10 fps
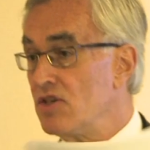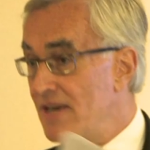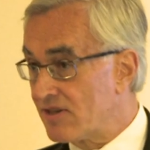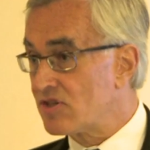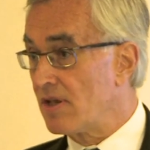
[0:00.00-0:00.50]

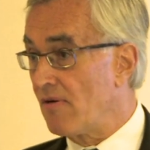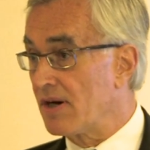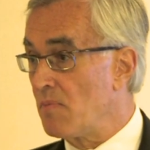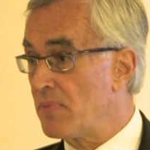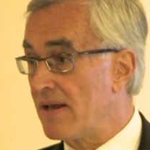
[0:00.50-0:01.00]
Yes, they're
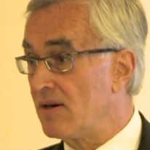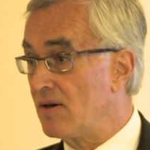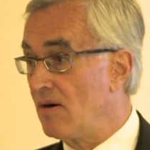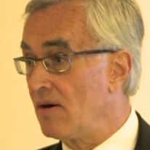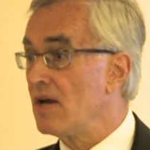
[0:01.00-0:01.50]
a
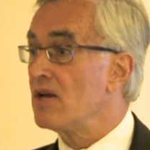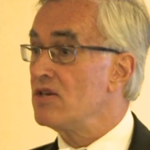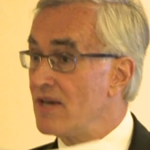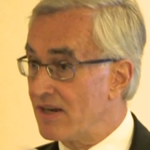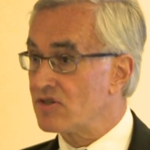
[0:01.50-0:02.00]
competitor.
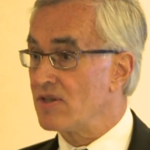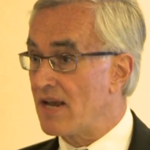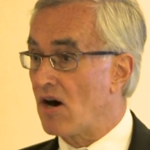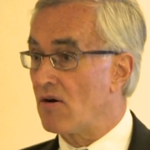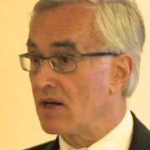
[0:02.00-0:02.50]
Yes,
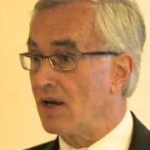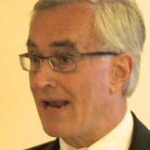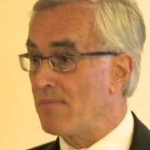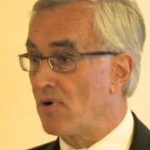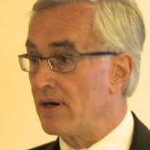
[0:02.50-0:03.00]
they are a
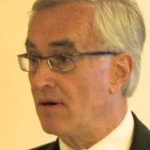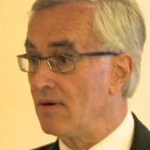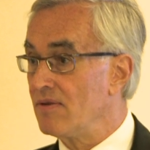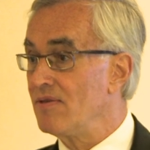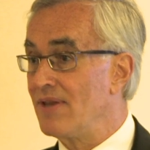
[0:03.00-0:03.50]
collaborator.
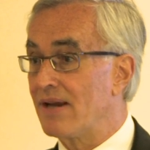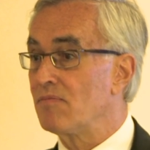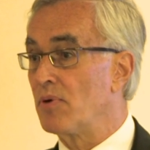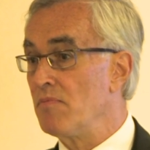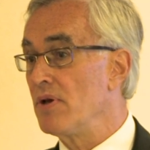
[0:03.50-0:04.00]

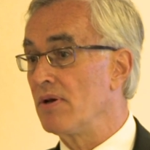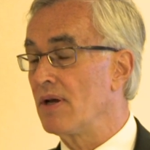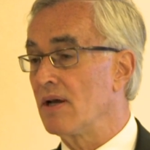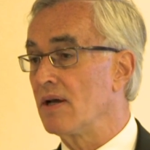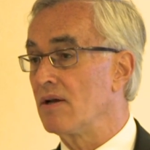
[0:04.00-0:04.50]
That
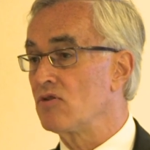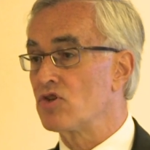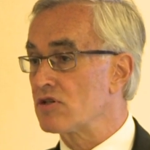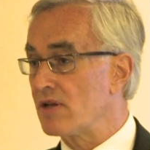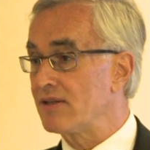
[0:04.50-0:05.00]
Bermuda,
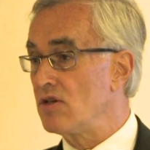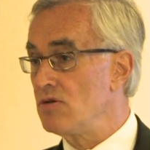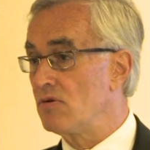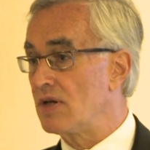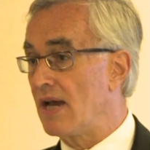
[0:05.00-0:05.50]
just like
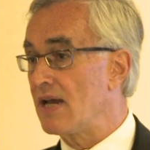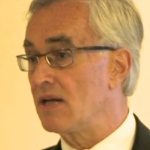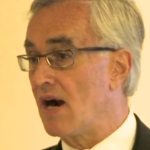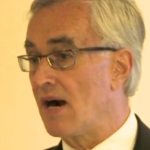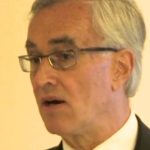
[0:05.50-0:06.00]
the UK
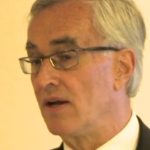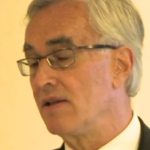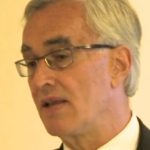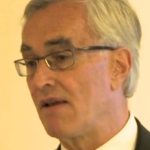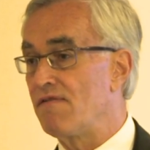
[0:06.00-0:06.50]
and
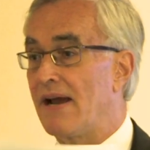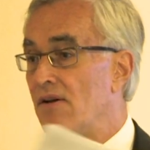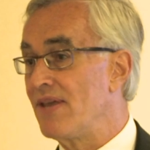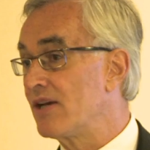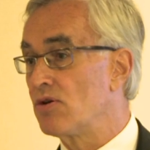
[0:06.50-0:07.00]
Ireland, they
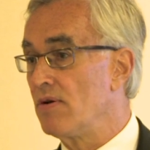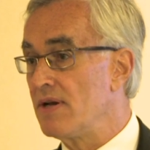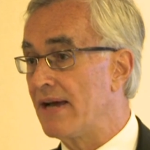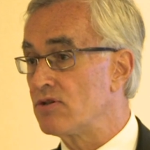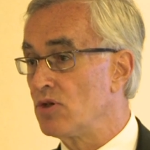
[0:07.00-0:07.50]
found they
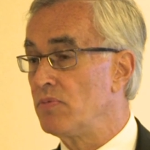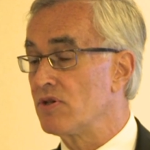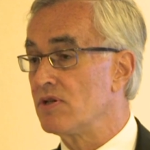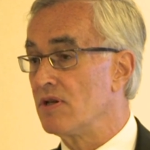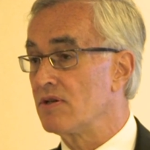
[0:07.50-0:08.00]
could not do
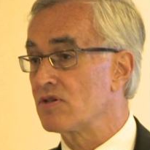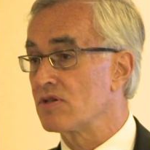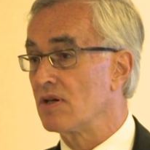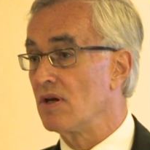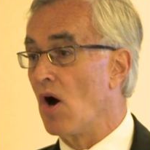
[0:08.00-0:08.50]

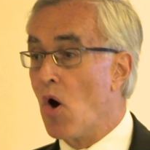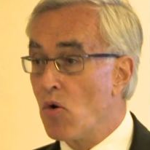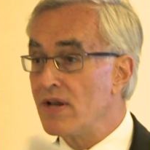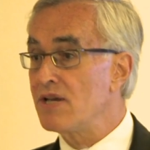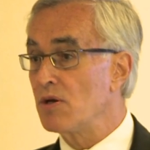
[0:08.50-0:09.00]
business
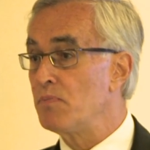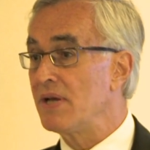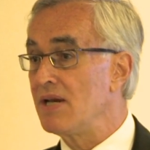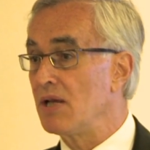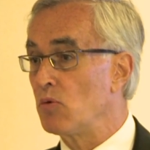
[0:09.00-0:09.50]
only
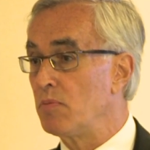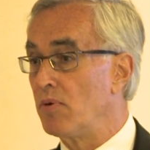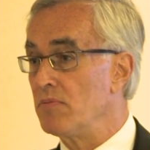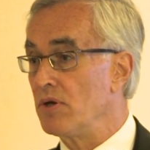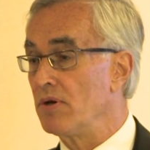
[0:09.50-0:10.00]
competing with
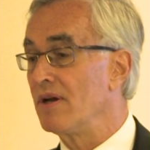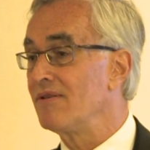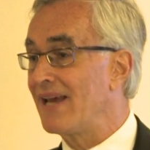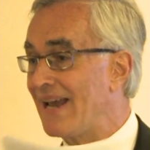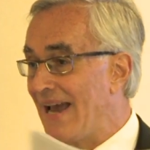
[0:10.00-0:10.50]

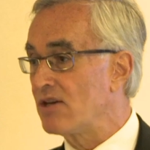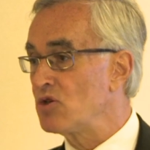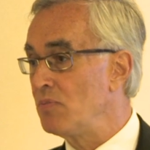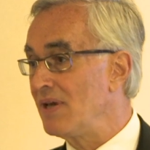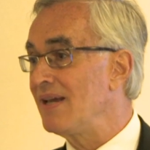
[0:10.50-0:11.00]
Bermuda. They had
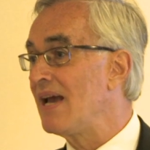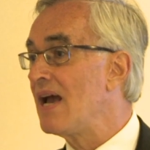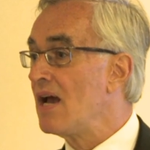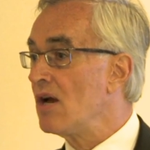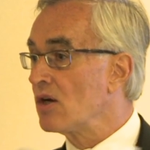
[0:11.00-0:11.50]
to be
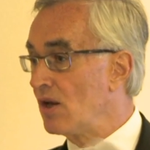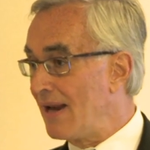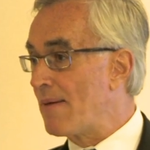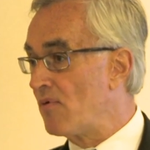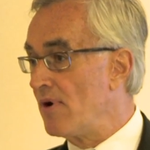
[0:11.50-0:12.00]

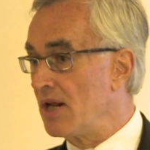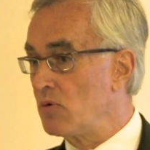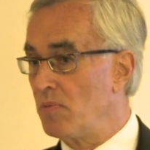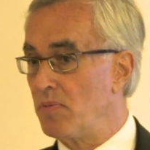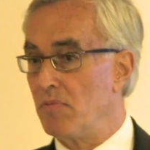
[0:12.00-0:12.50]

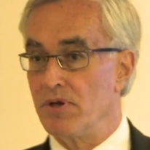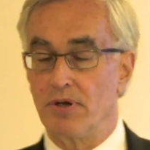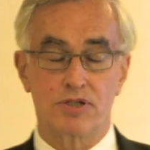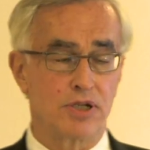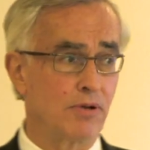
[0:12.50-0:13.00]
collaborating with
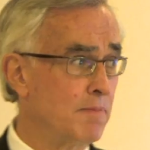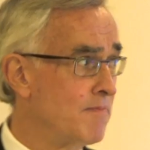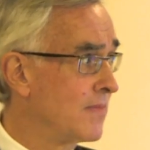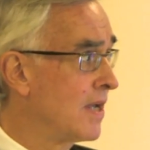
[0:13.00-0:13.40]
Bermuda too.